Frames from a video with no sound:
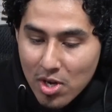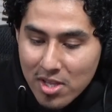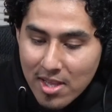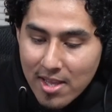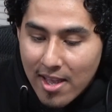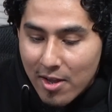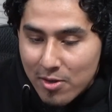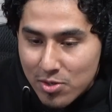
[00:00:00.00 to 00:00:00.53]
the only
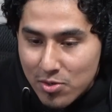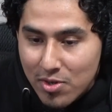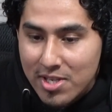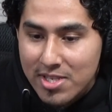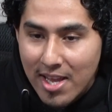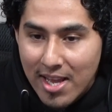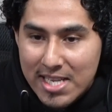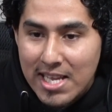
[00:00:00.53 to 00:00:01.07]
thing else you
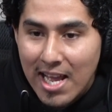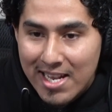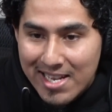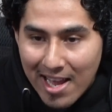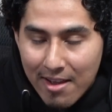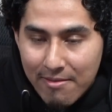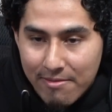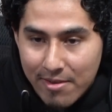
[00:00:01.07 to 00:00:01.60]
could say is,
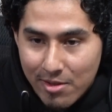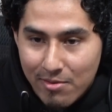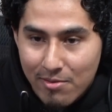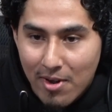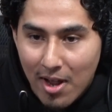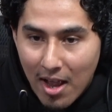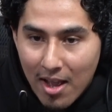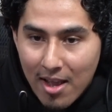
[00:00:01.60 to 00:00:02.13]
I'd die for
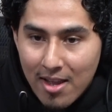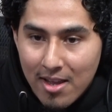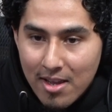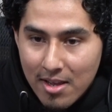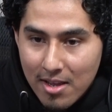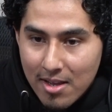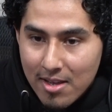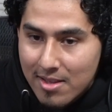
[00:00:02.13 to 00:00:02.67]
you, huh?
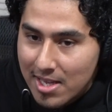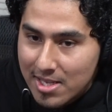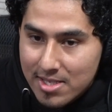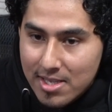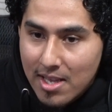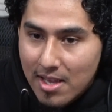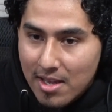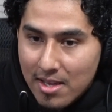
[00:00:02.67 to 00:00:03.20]

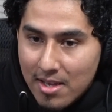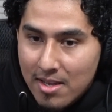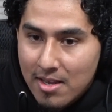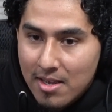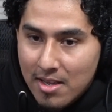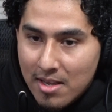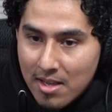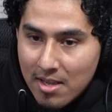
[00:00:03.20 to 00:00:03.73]
That's it.
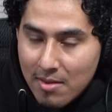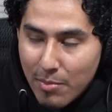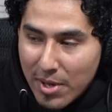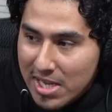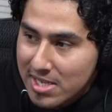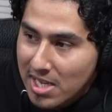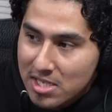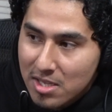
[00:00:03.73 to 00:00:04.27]

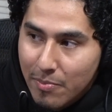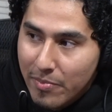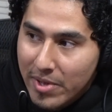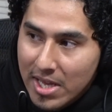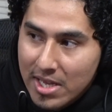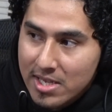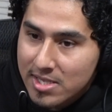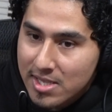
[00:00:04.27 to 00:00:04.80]
Because that's the
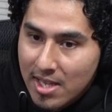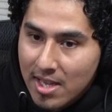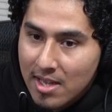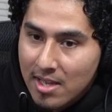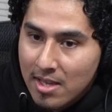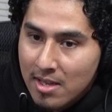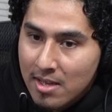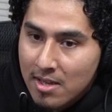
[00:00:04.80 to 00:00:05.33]
biggest
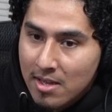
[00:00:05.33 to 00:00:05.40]
thing.